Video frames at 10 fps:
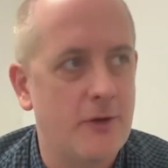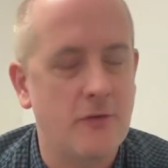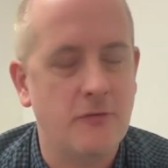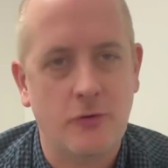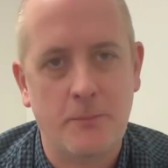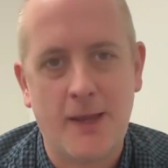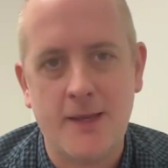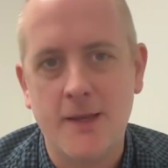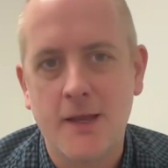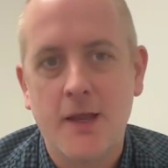presidential
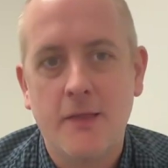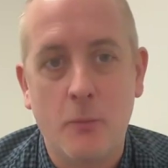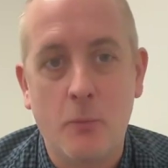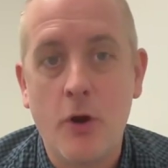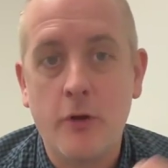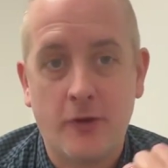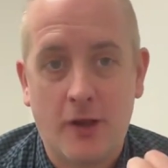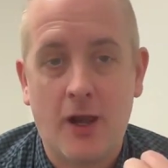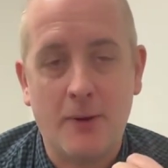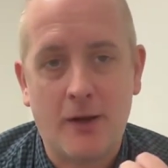debate, there was a
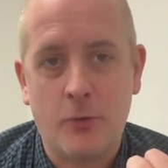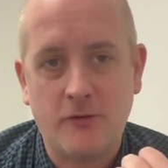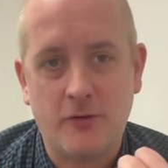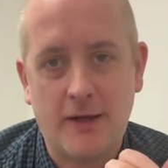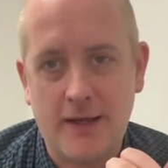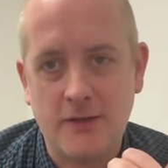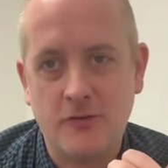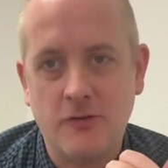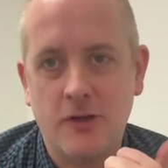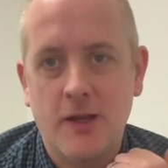climate question in
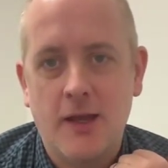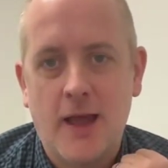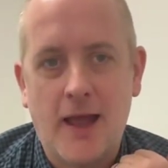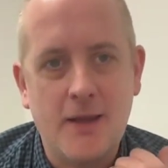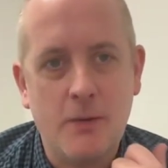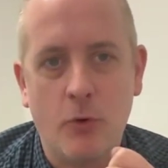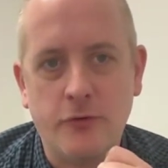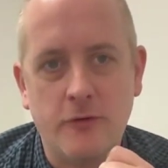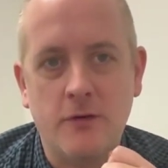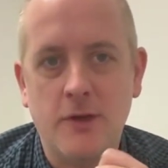each, and it
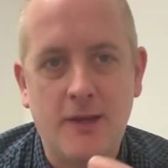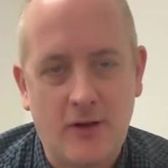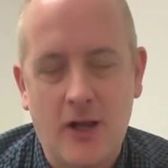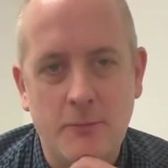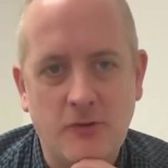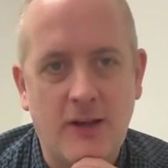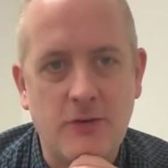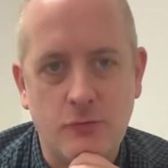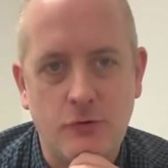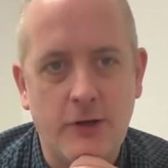wasn't, is climate
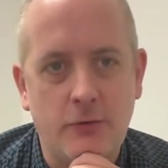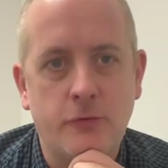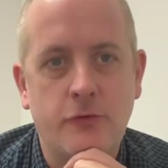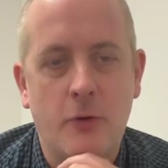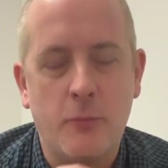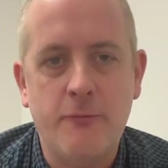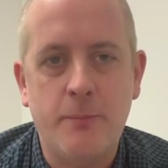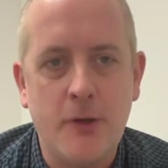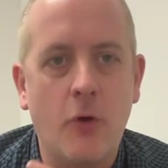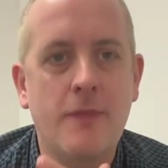change real? So we're
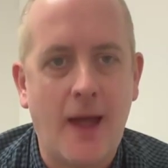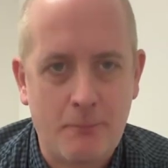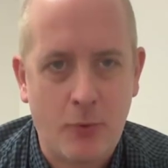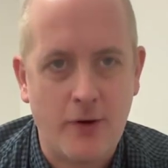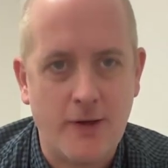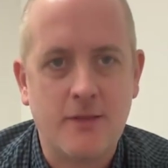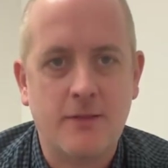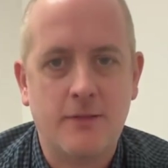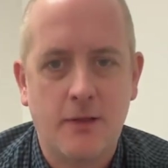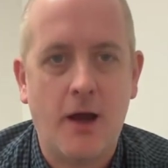beyond that point,
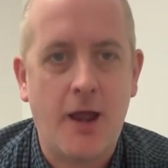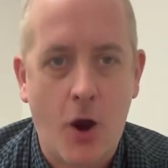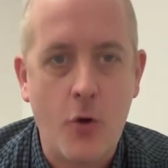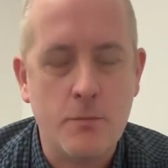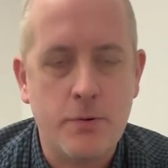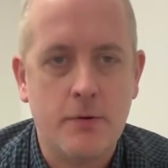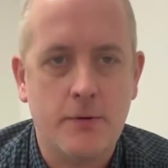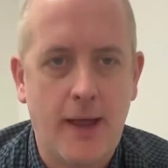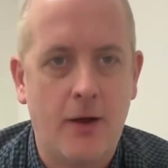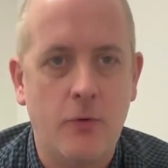I hope
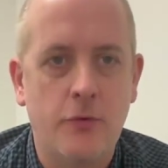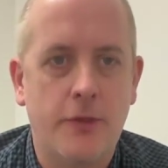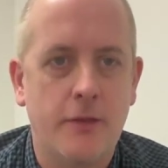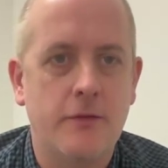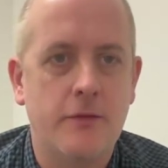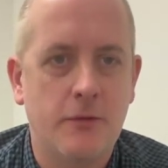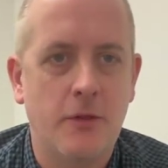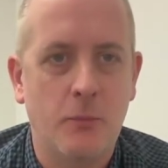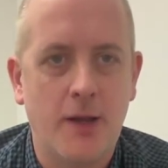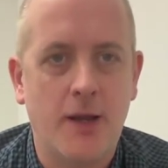now that
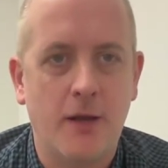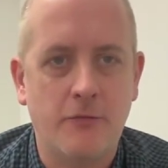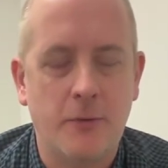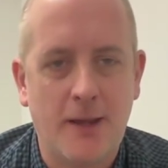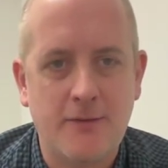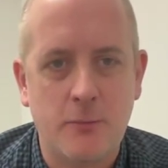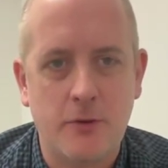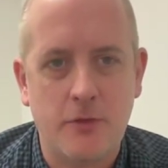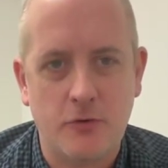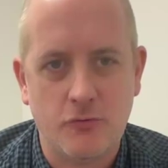we're kind of
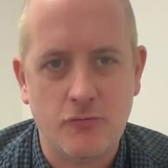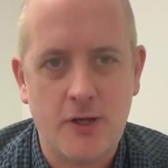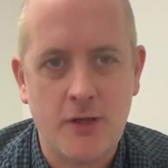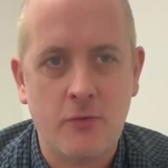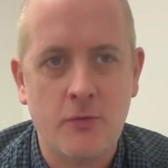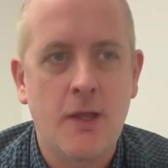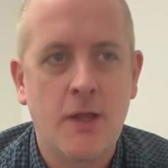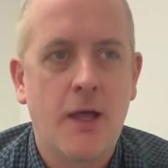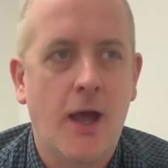debating whether it's real.